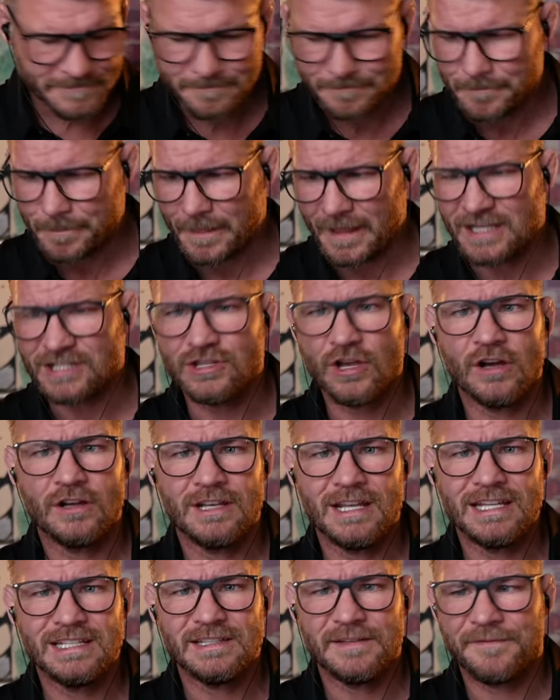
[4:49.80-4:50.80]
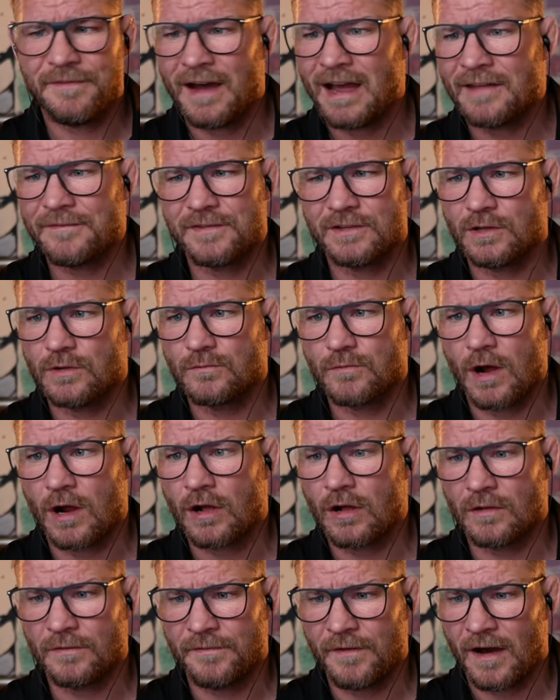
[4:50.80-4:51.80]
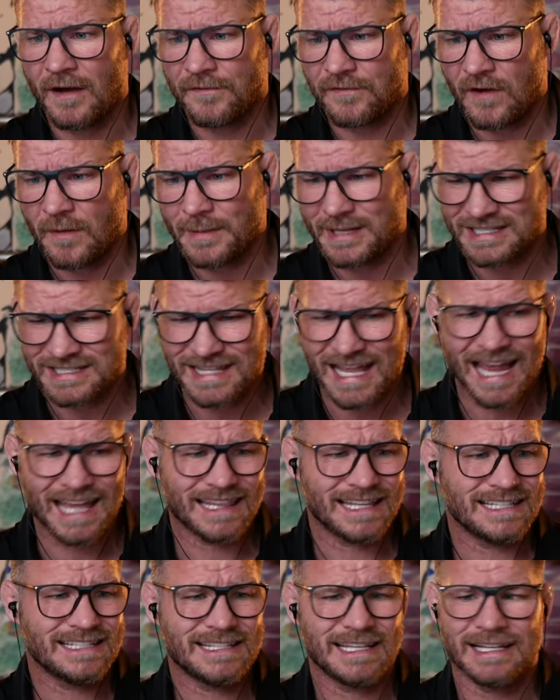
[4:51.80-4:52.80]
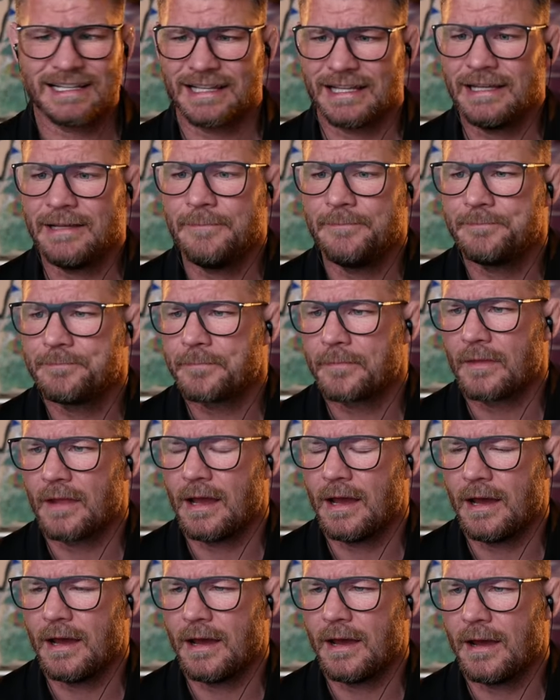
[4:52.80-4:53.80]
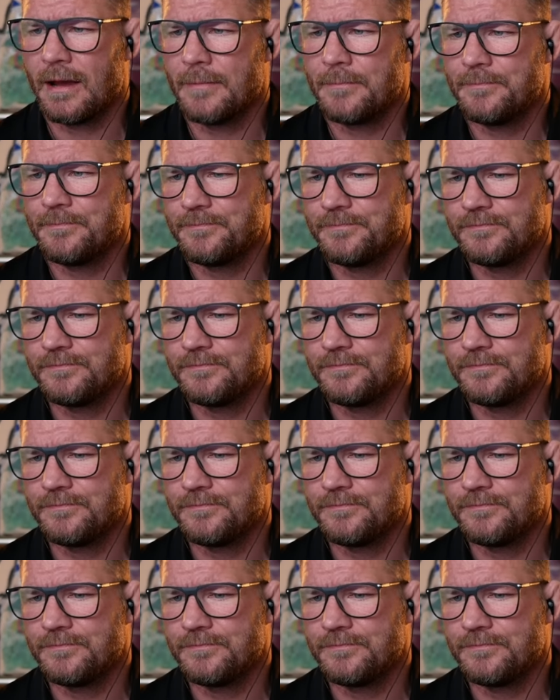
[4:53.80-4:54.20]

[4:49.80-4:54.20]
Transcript: it's not an easy fight for Luke Rockhold, far from it, stylistically. Um...